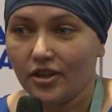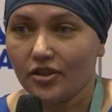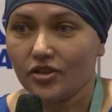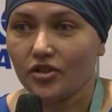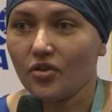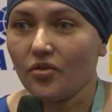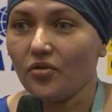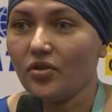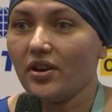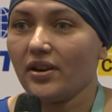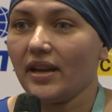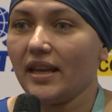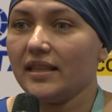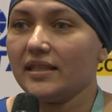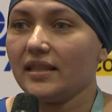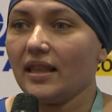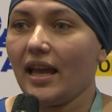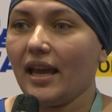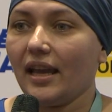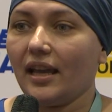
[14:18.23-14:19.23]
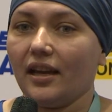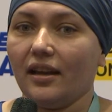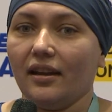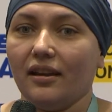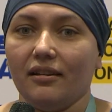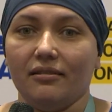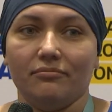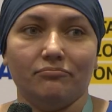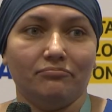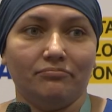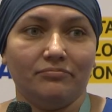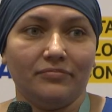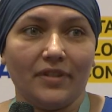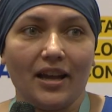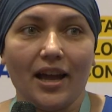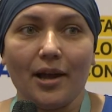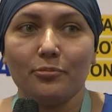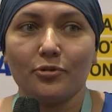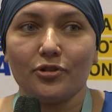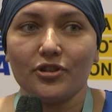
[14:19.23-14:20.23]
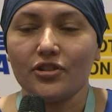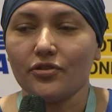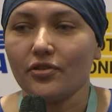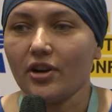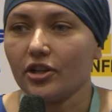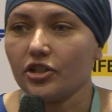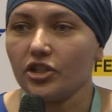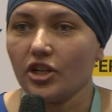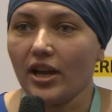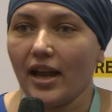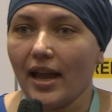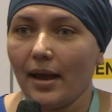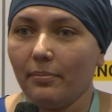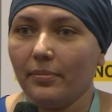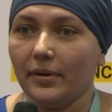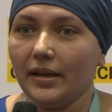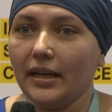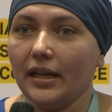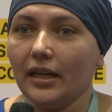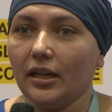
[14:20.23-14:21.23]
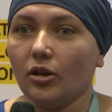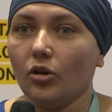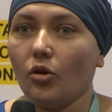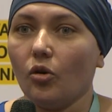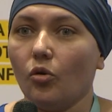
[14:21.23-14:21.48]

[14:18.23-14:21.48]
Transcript: So there is like a hub restructure happening,